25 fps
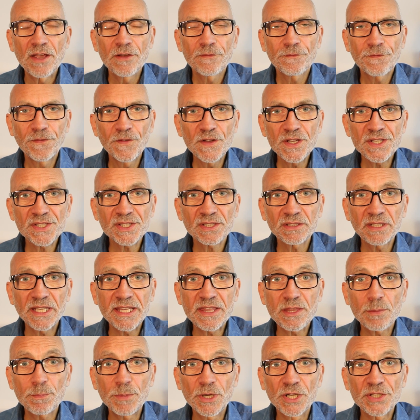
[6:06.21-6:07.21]

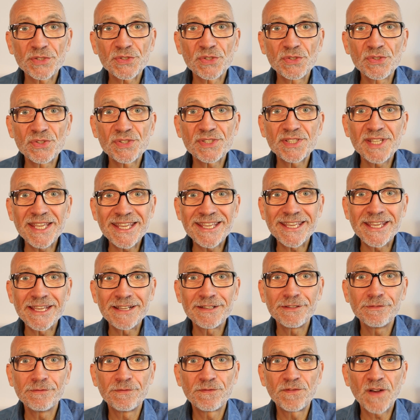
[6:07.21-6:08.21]
Firstly, the person
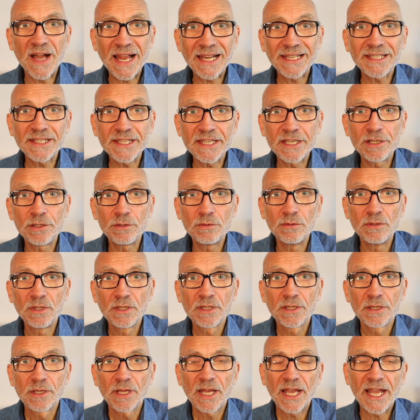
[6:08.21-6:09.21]
seeking value
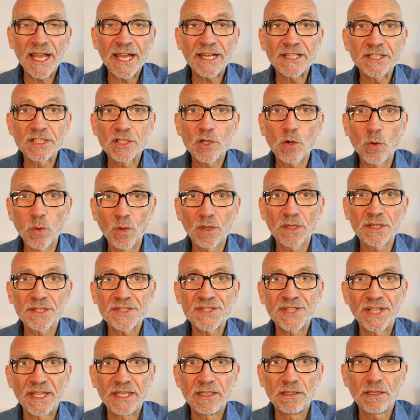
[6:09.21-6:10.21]
and
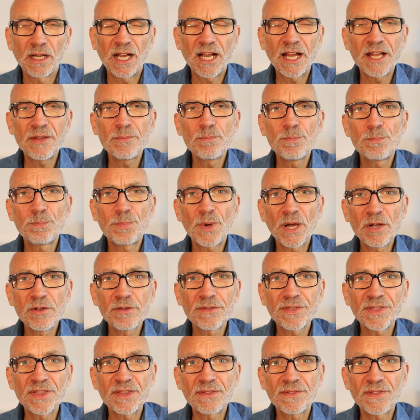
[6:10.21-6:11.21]
quality, and
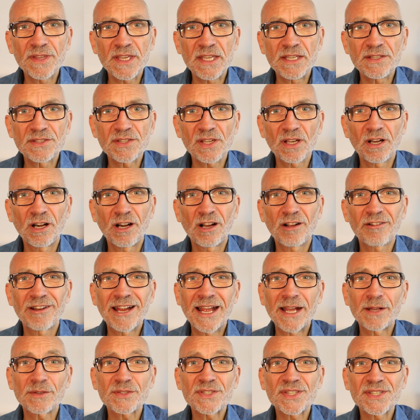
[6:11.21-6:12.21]
both of these are
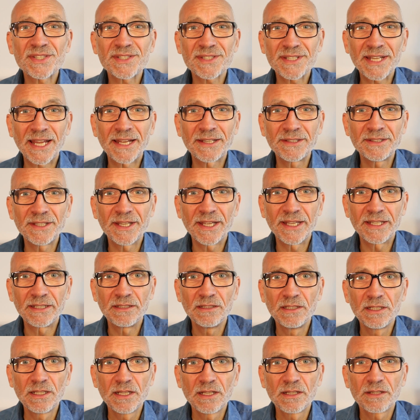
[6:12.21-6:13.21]
outstanding.
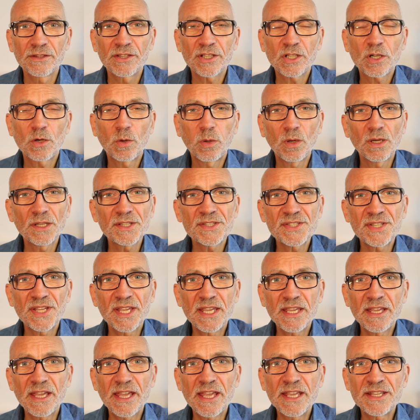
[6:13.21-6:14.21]
The
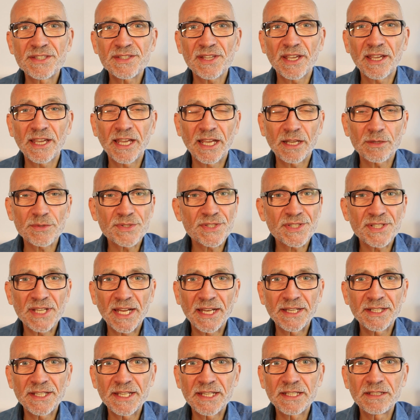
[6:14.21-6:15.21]
quality is
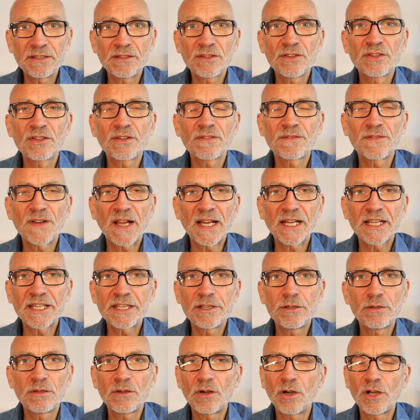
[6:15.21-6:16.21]
outstanding, the
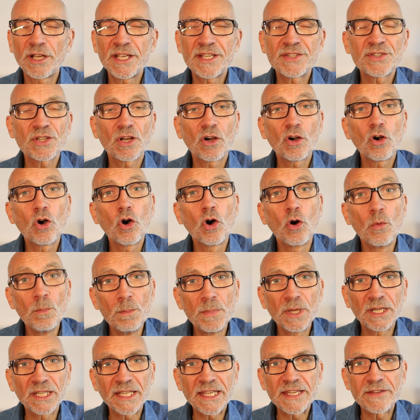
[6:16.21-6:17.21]
value is
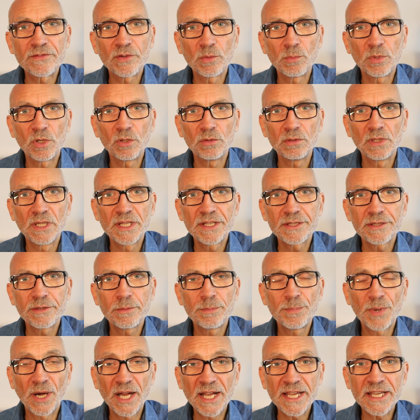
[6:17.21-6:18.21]
unbelievable.
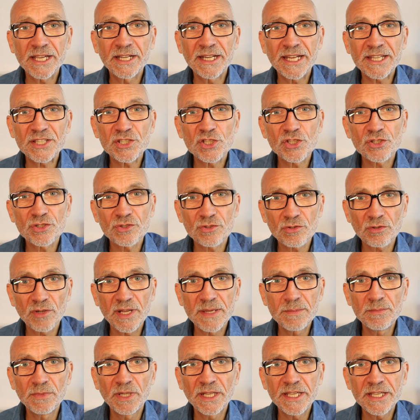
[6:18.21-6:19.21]
You're buying an
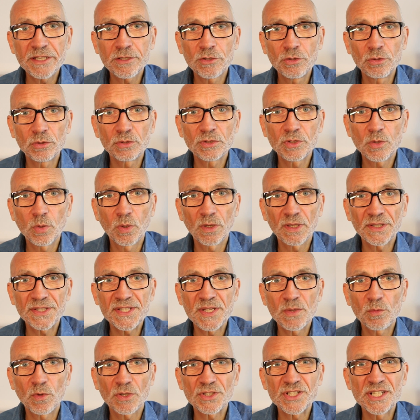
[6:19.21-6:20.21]
extremely good
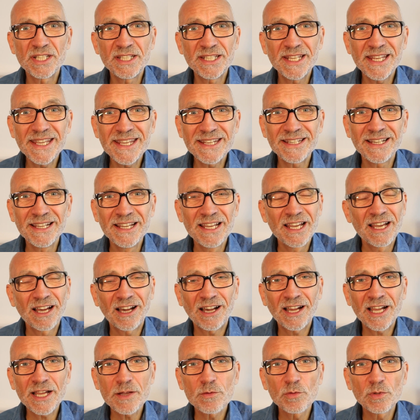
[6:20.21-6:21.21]
quality watch. Indeed,
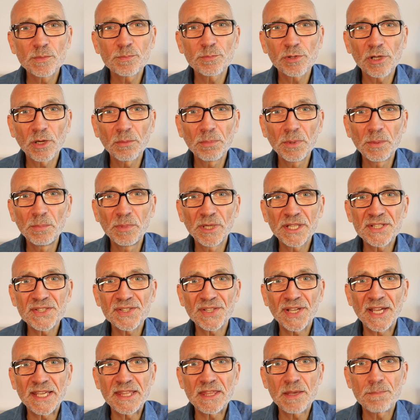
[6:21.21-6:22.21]
I would probably
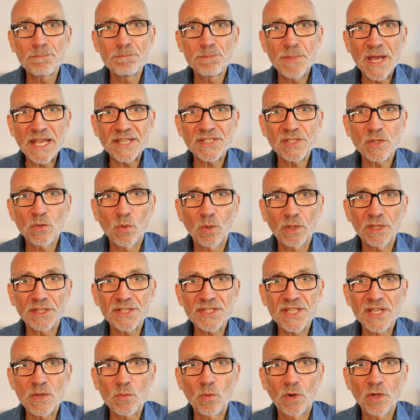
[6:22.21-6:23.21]
say the best
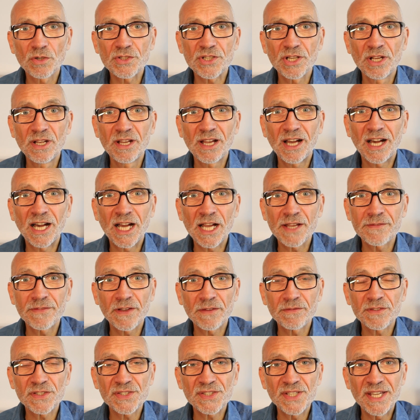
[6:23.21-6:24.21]
quality watch I've
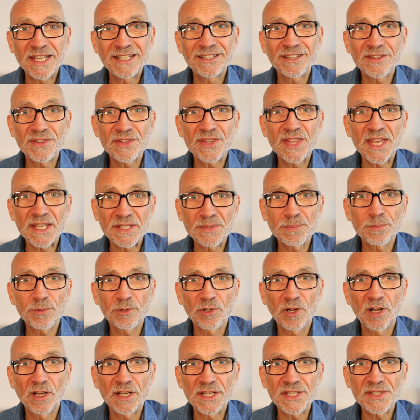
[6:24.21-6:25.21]
ever seen at this
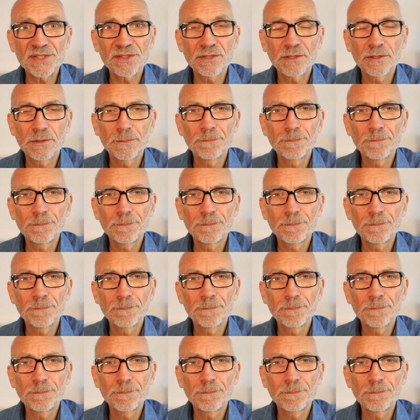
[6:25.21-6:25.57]
price.